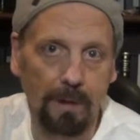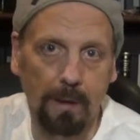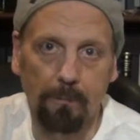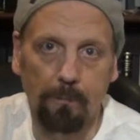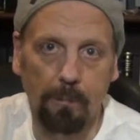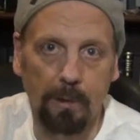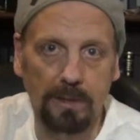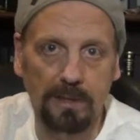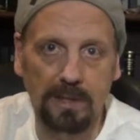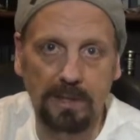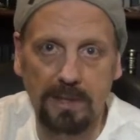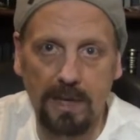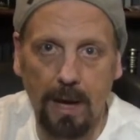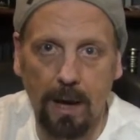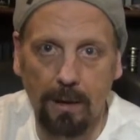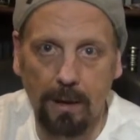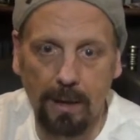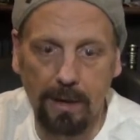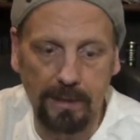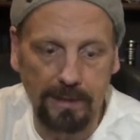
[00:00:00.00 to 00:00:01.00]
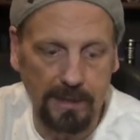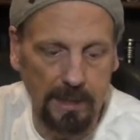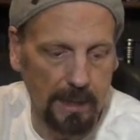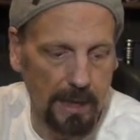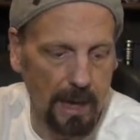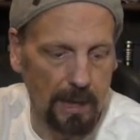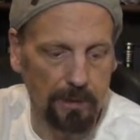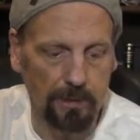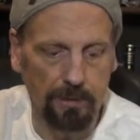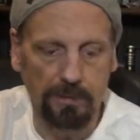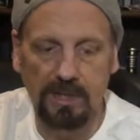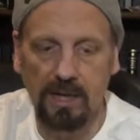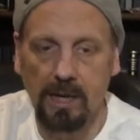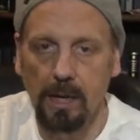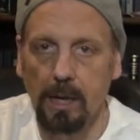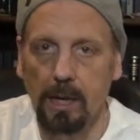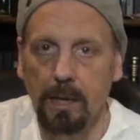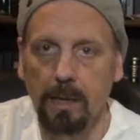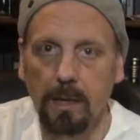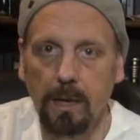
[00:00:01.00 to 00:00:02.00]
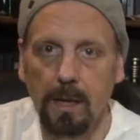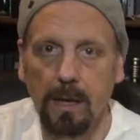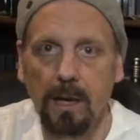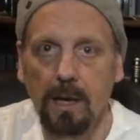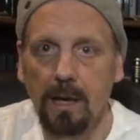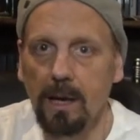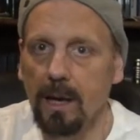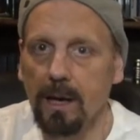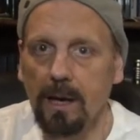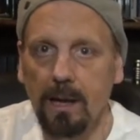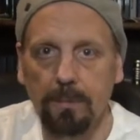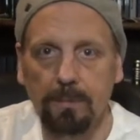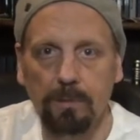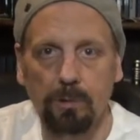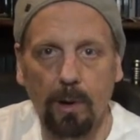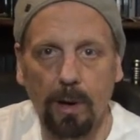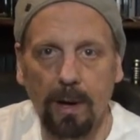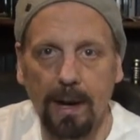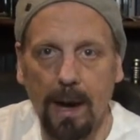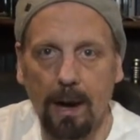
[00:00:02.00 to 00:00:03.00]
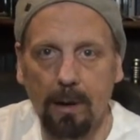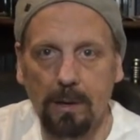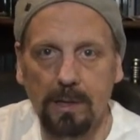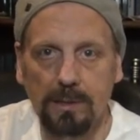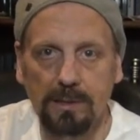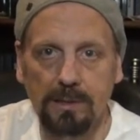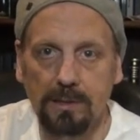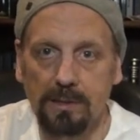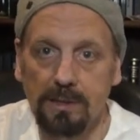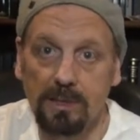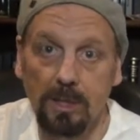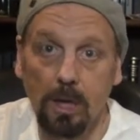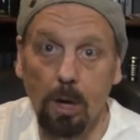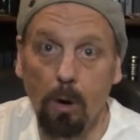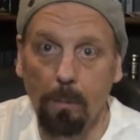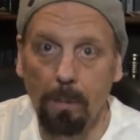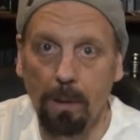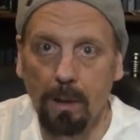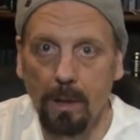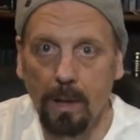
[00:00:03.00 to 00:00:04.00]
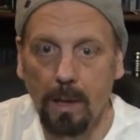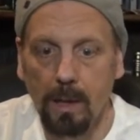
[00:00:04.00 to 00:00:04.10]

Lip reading: it rinses out easy. On your skin, it comes right out because it's soap.